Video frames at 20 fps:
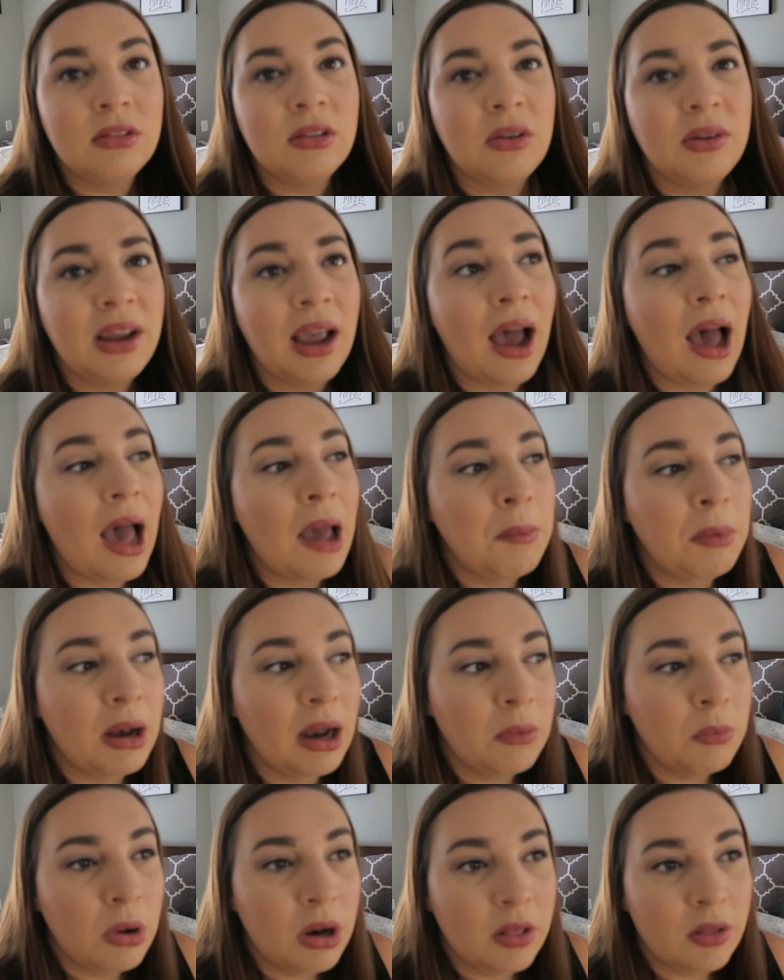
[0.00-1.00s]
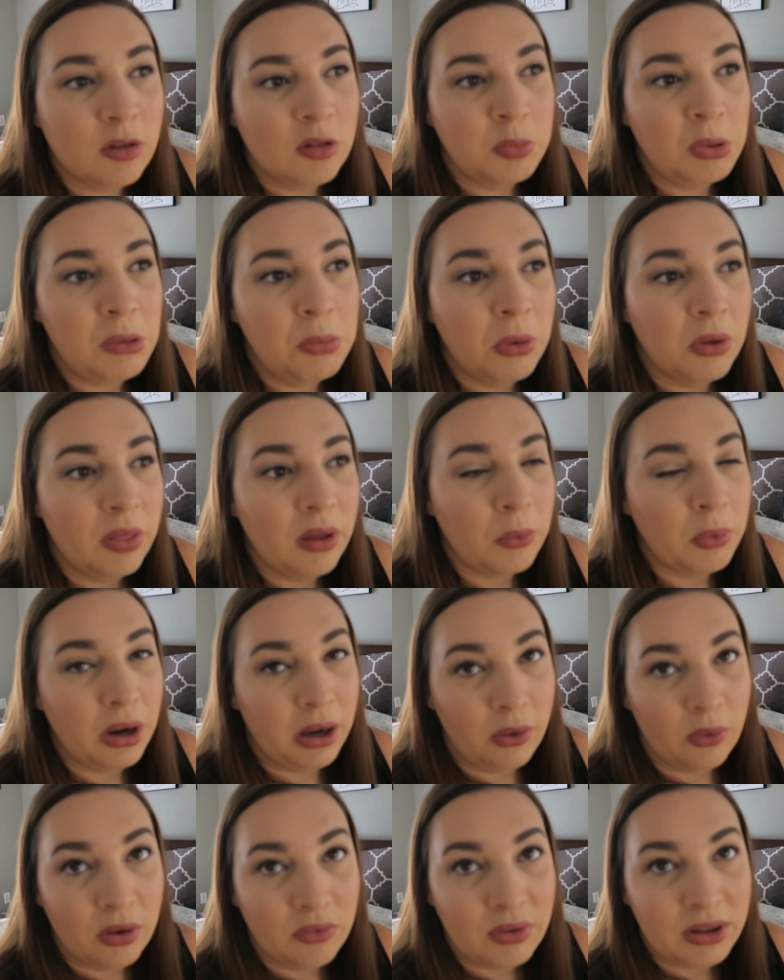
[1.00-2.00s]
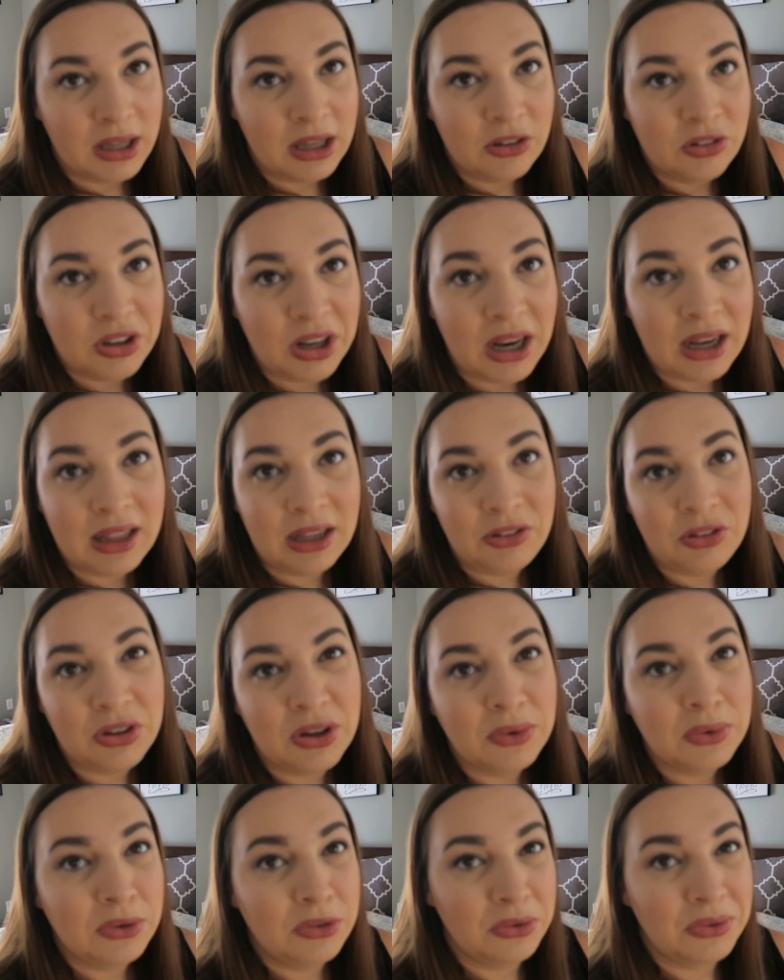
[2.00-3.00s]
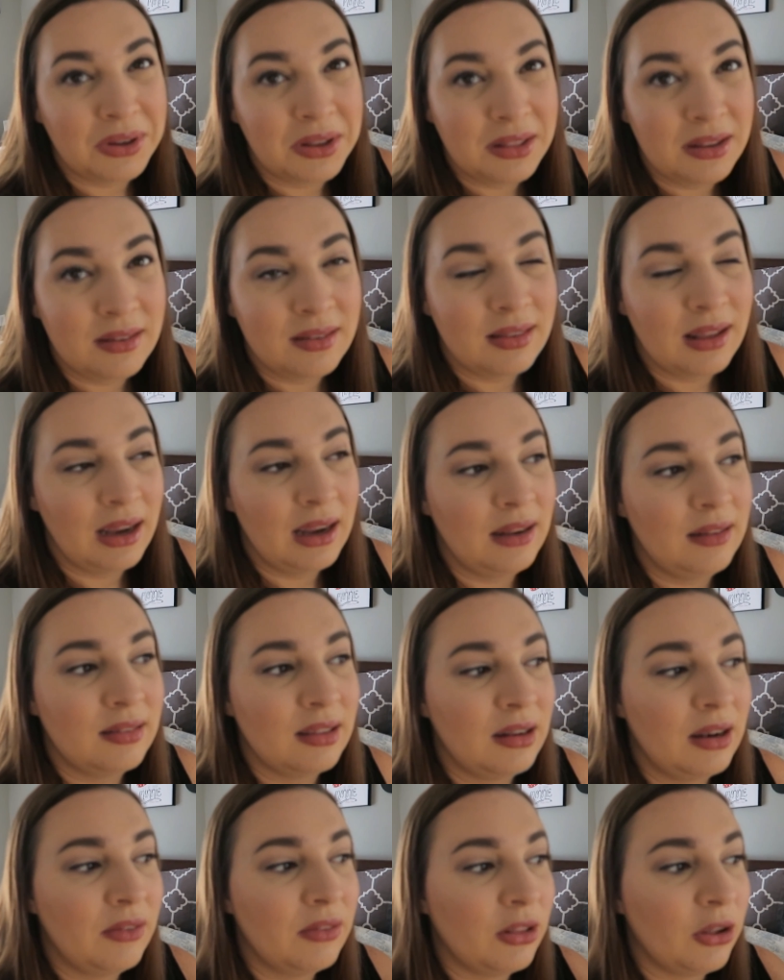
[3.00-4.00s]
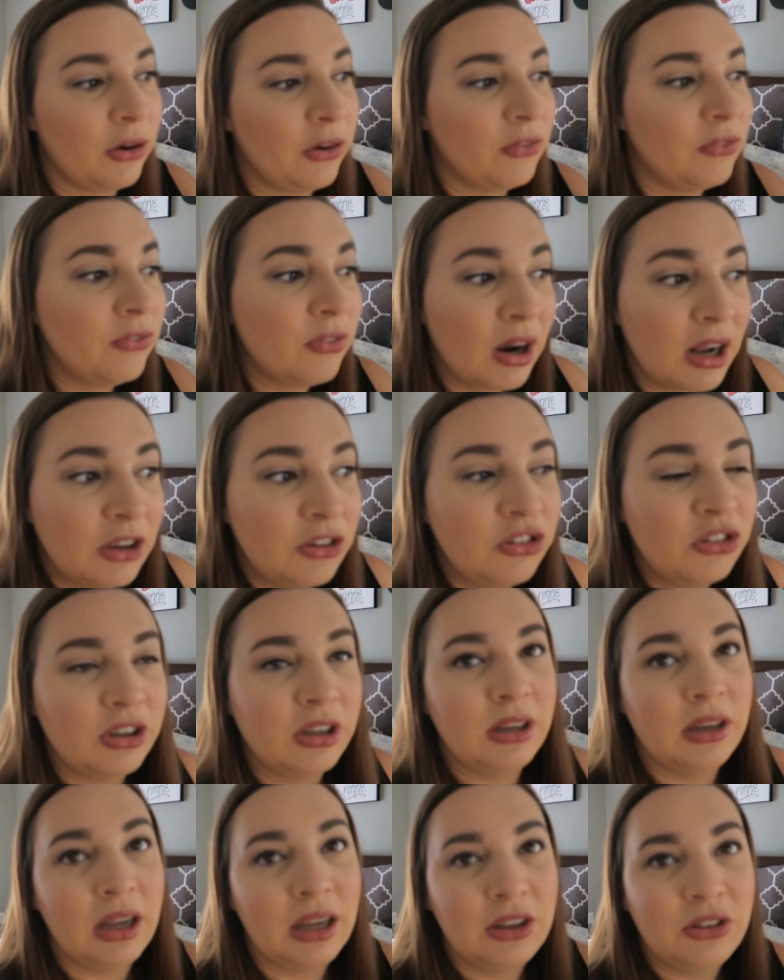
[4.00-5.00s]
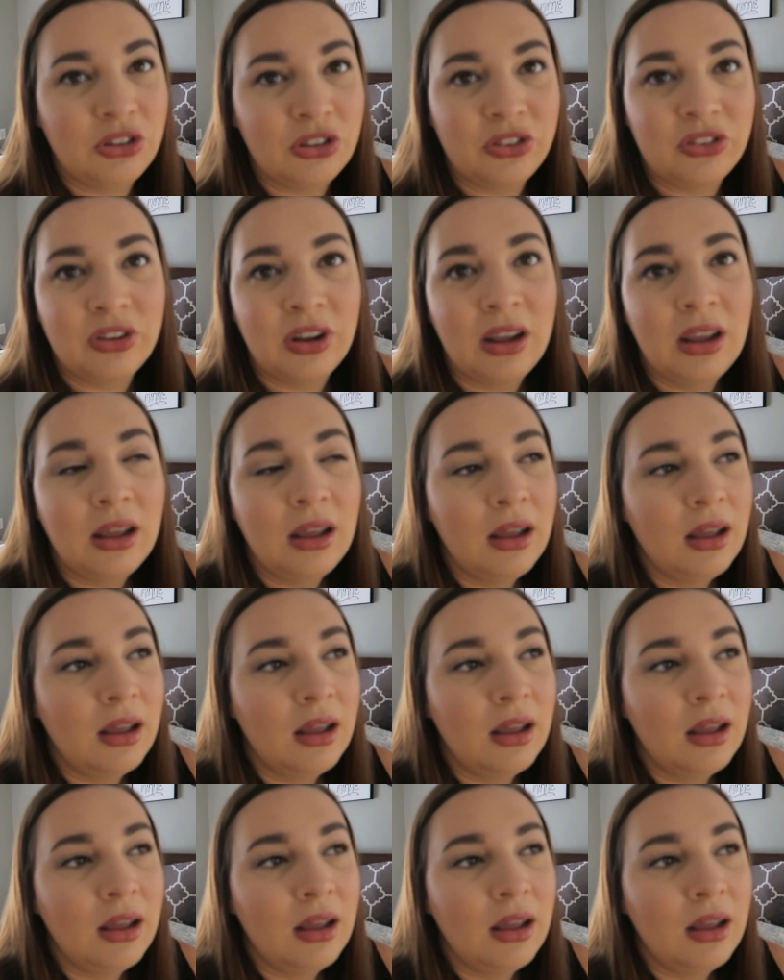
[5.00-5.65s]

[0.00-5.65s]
So yeah, I mean, I'm one of those people that when I go on vacation, I like to go and do all these things and look fresh and, and just,